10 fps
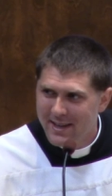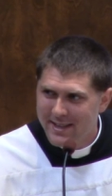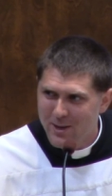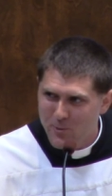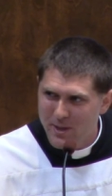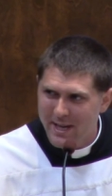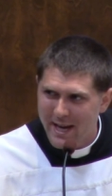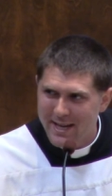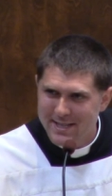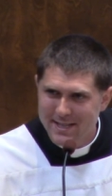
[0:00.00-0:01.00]
that we
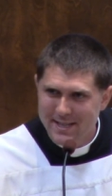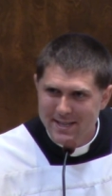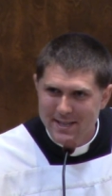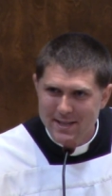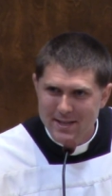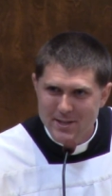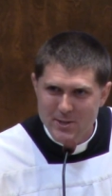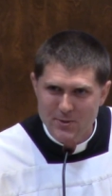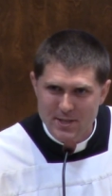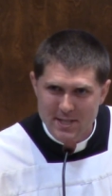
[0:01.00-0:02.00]
get
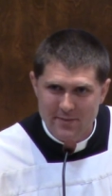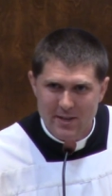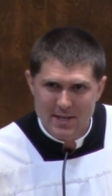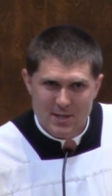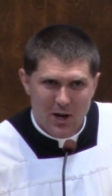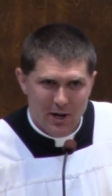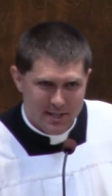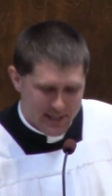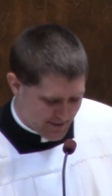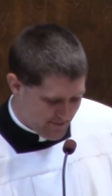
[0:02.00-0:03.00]
to receive his
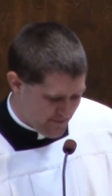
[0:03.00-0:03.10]
heart